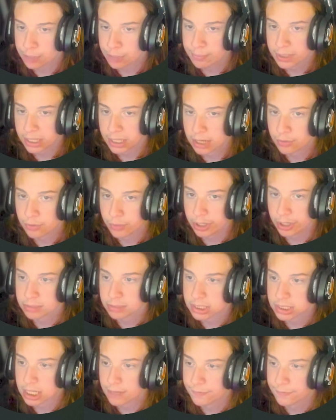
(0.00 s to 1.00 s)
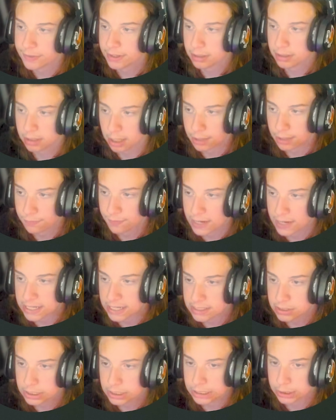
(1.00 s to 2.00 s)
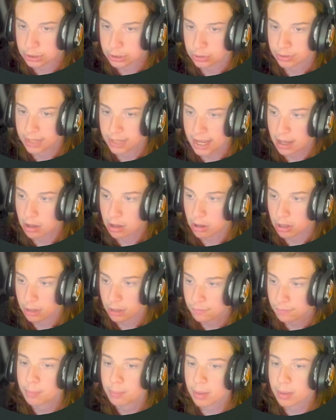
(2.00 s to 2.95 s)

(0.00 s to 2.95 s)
jumping on random stuff in gunfights, you can turn that off.